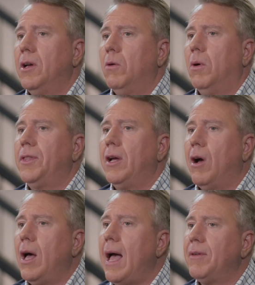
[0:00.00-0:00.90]
what they
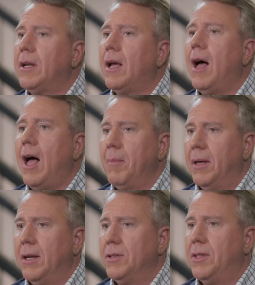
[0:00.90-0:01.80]
all have in
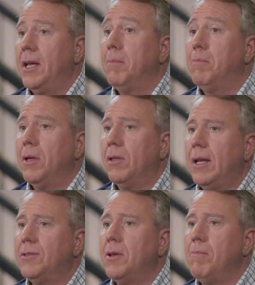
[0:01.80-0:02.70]
common is the
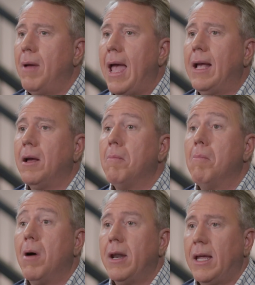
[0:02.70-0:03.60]
ability to make
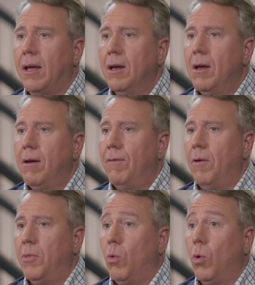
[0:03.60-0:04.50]
money
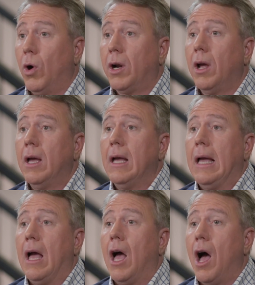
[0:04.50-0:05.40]
from the work
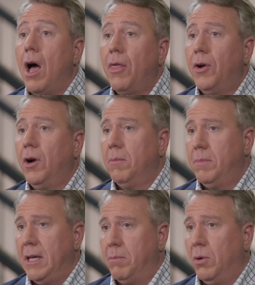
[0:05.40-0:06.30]
other
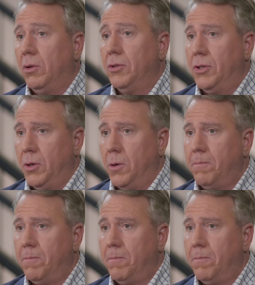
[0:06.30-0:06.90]
people do.